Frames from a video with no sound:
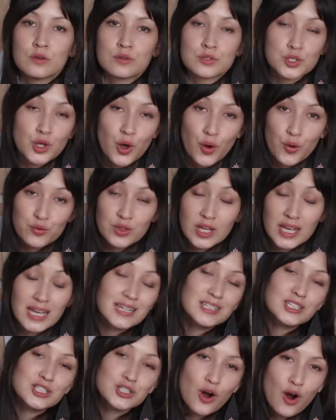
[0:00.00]
So the
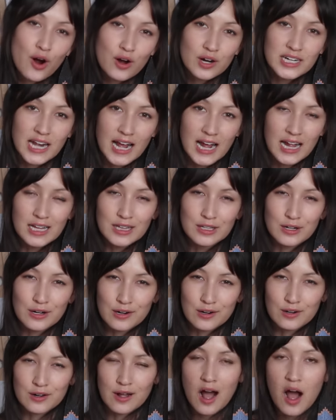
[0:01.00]
English R and L
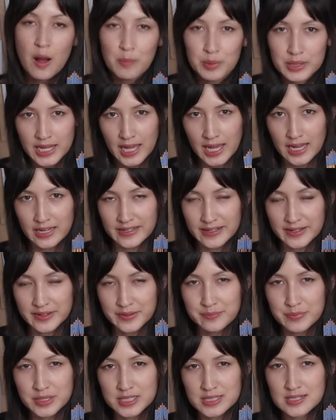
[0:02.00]
are
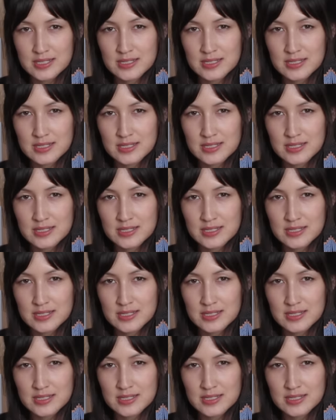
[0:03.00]
complicated, but